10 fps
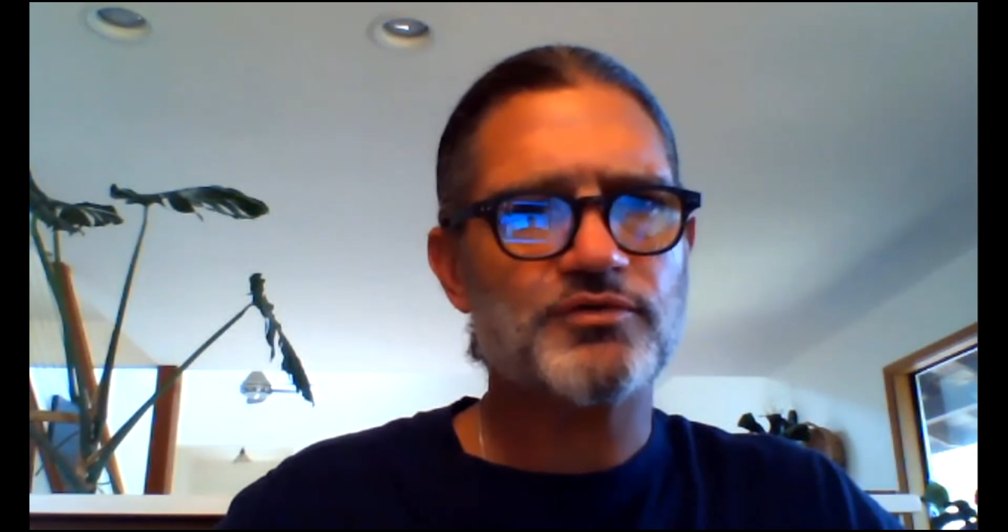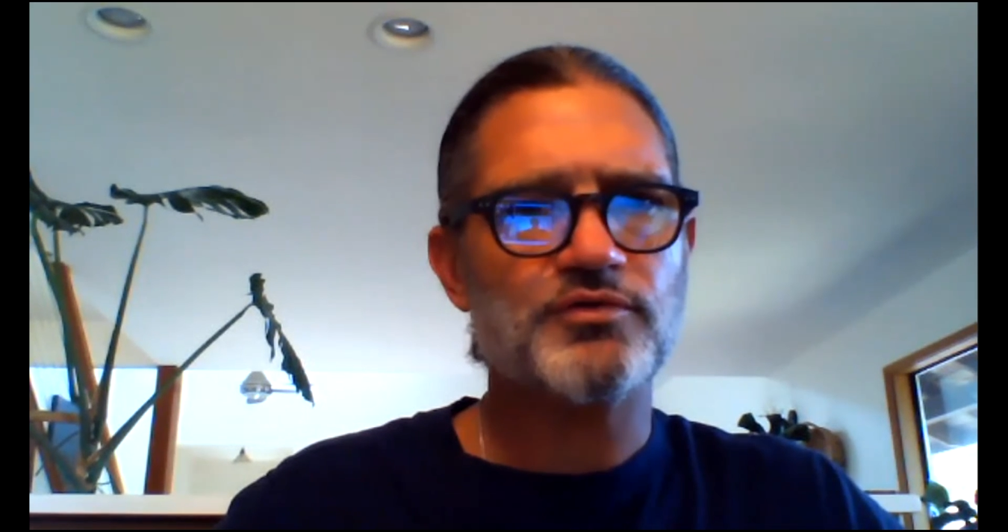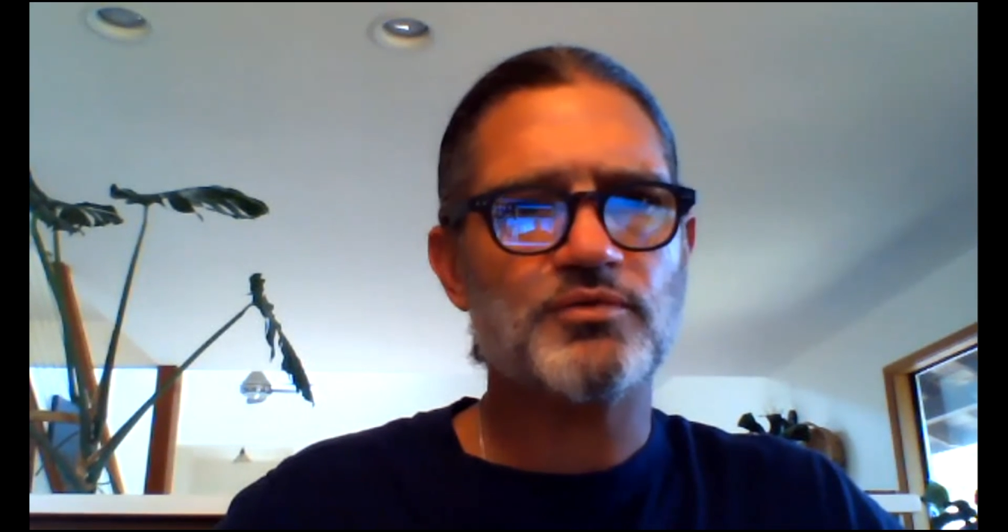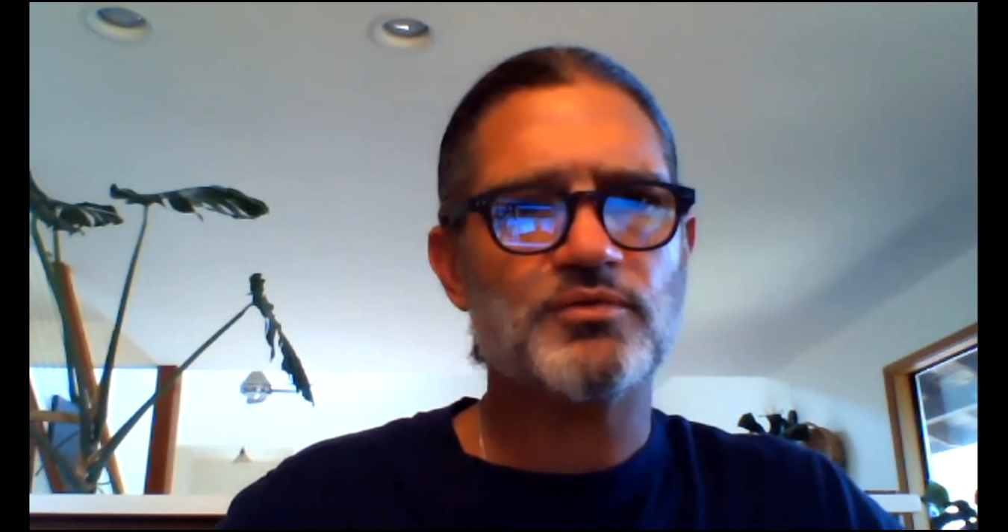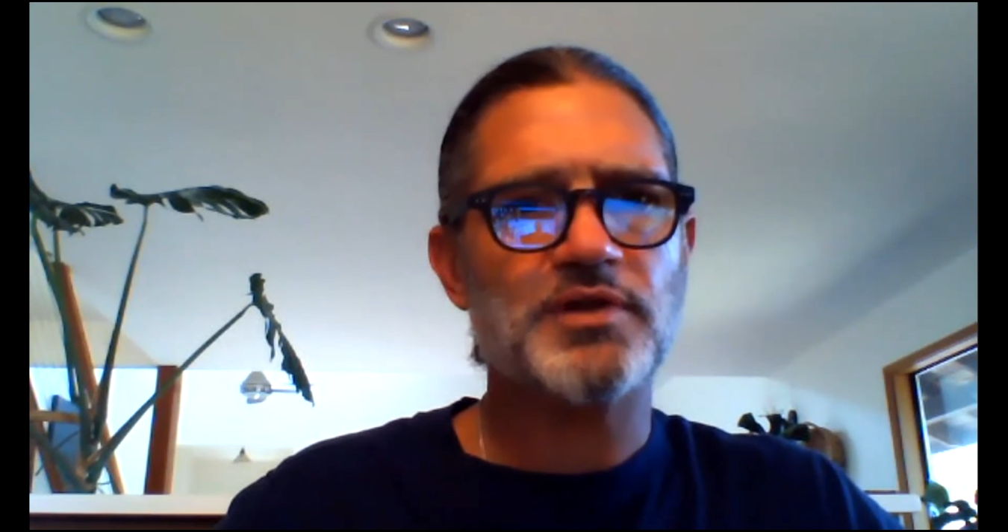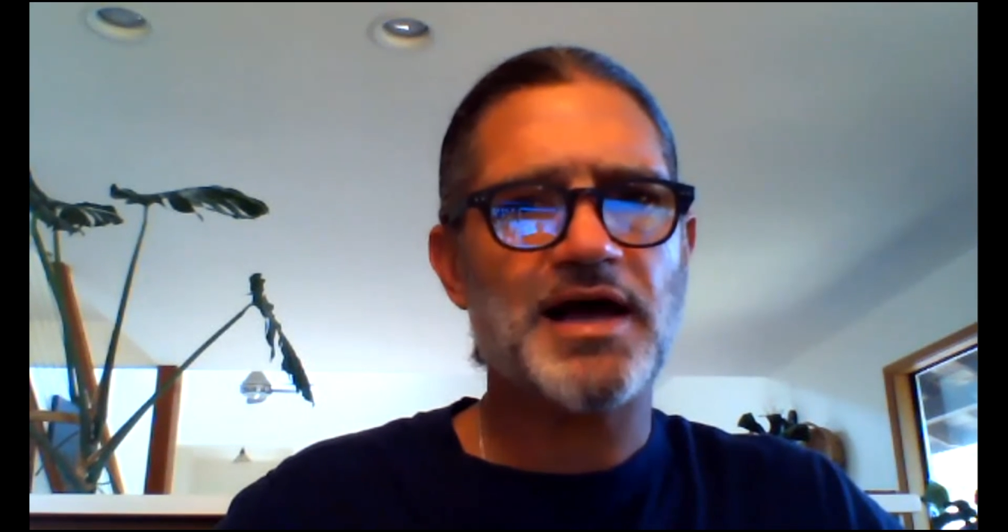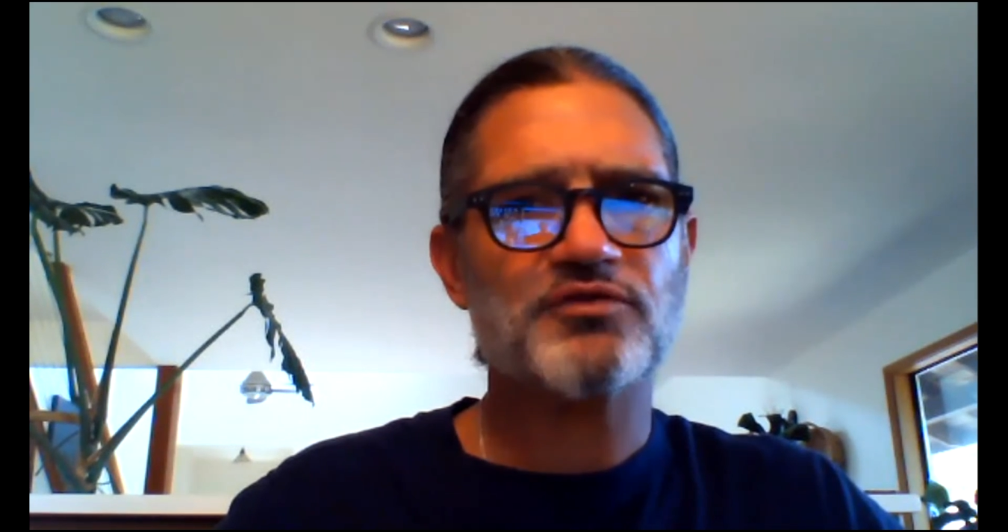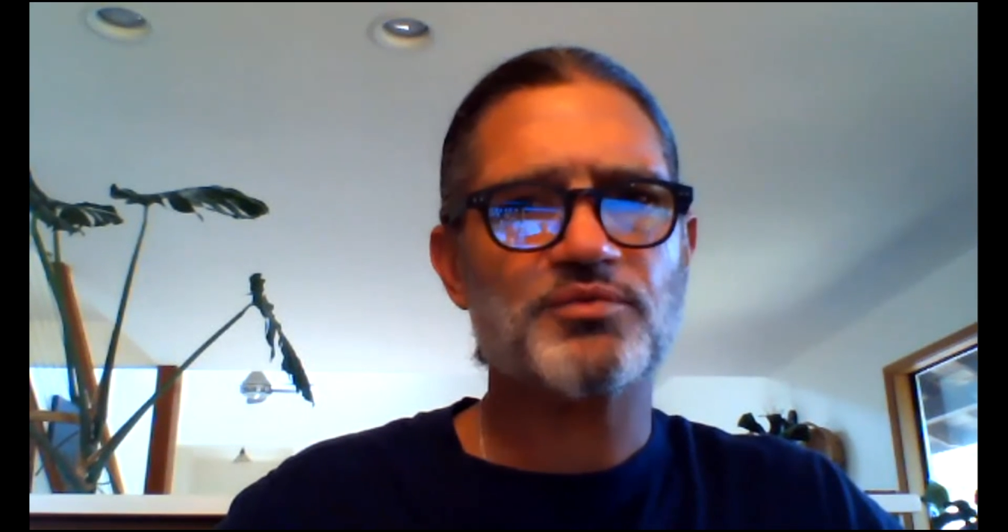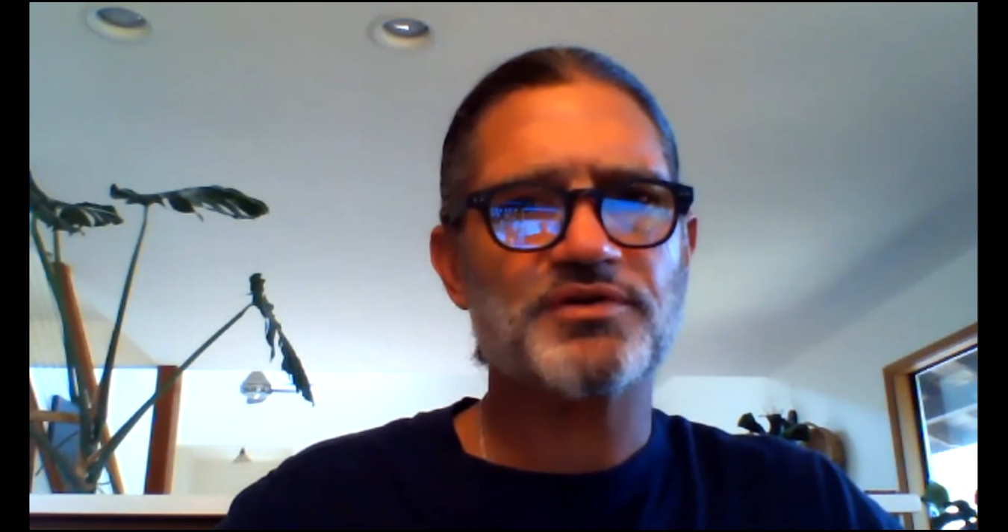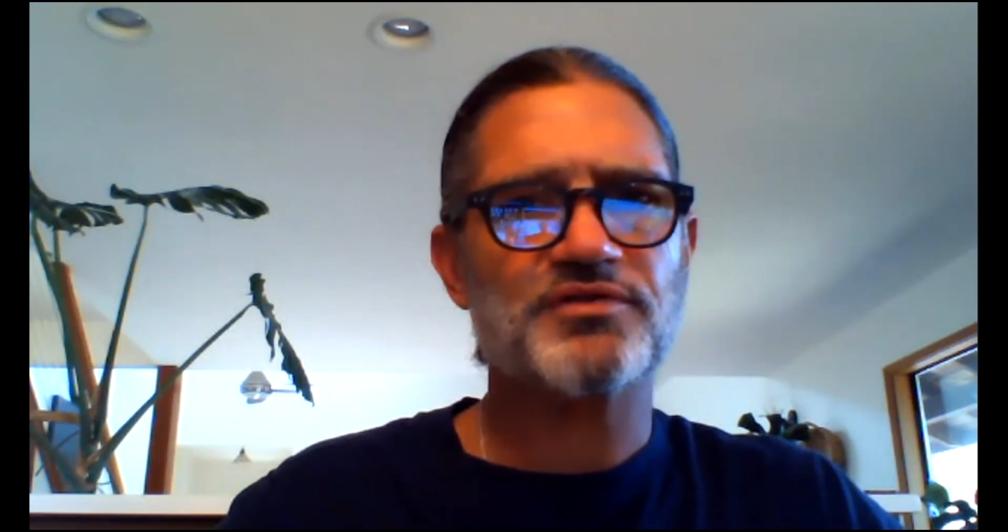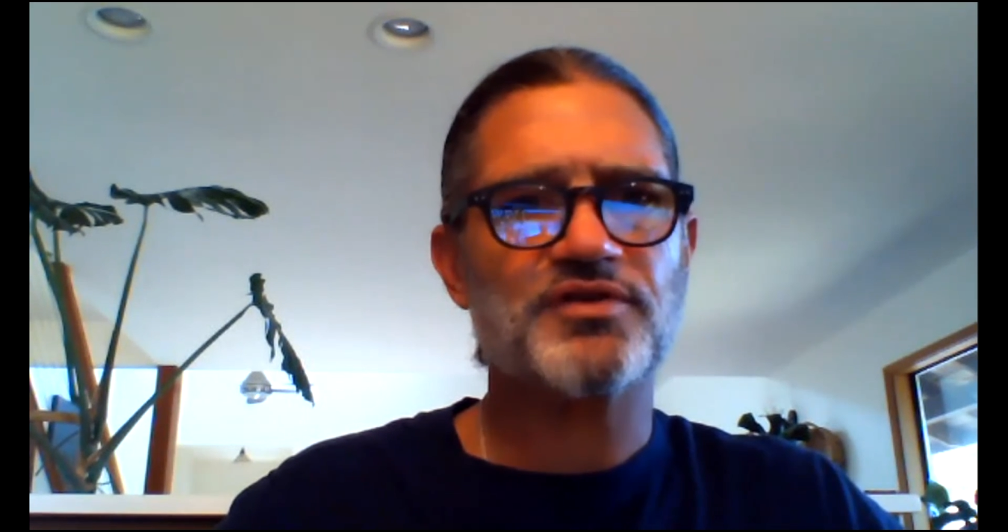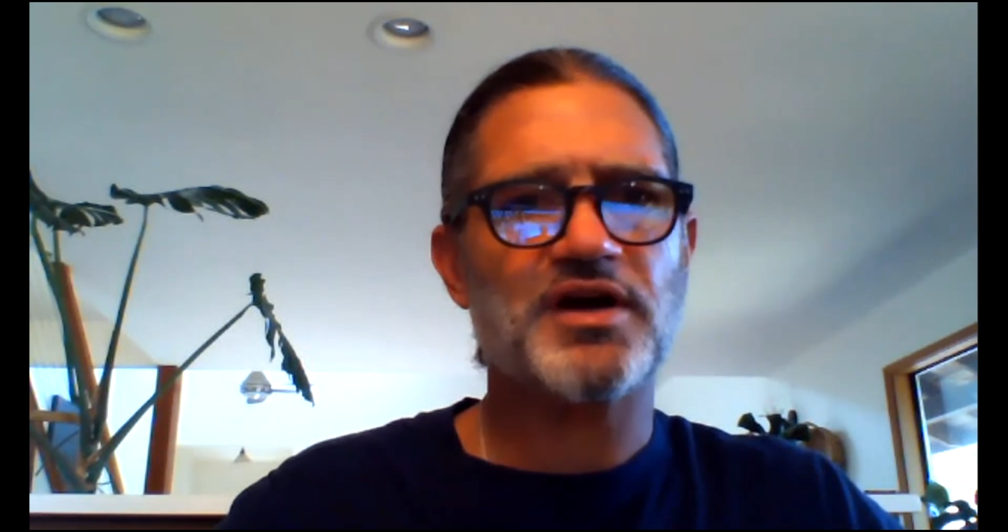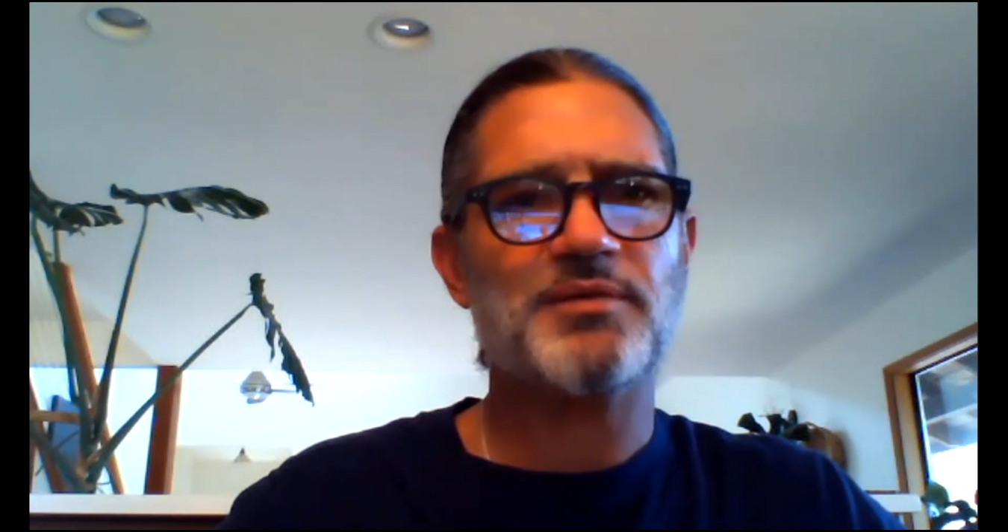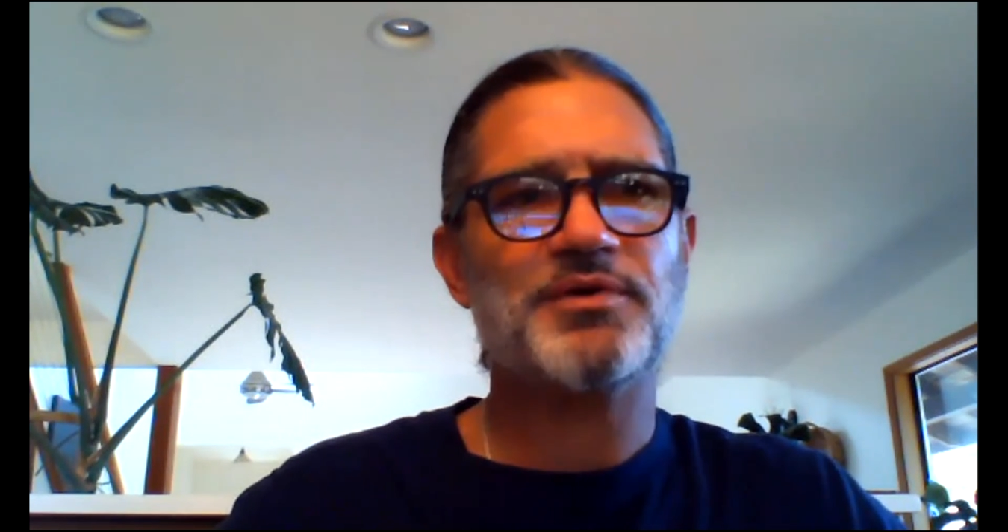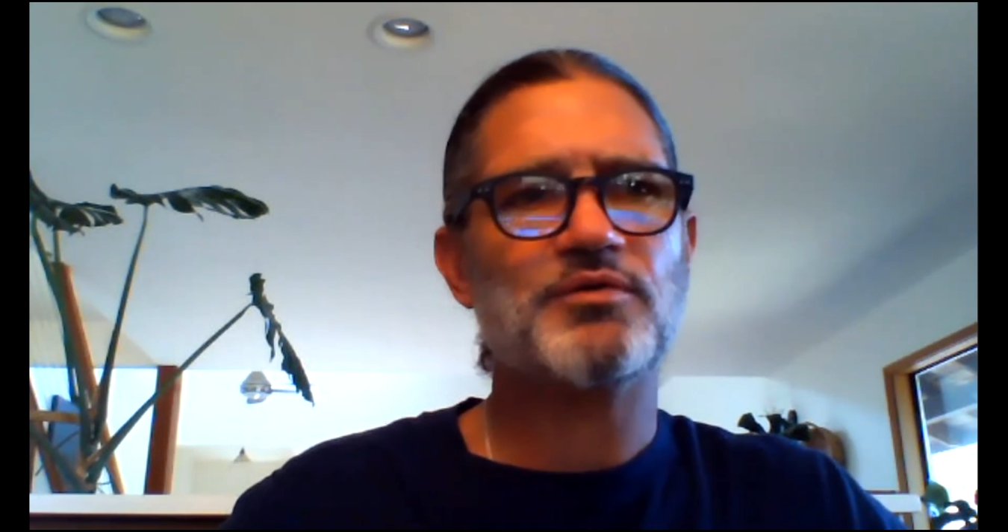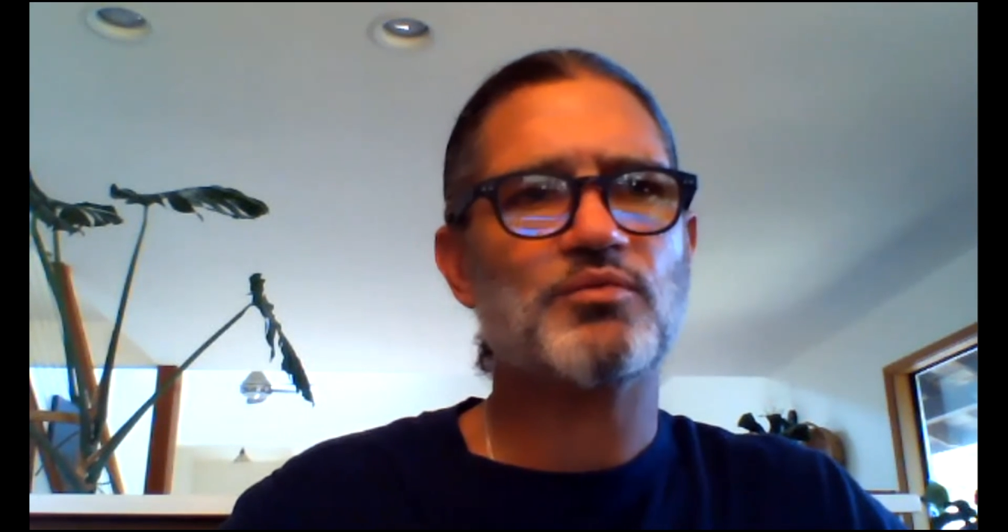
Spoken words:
to last week's assignment.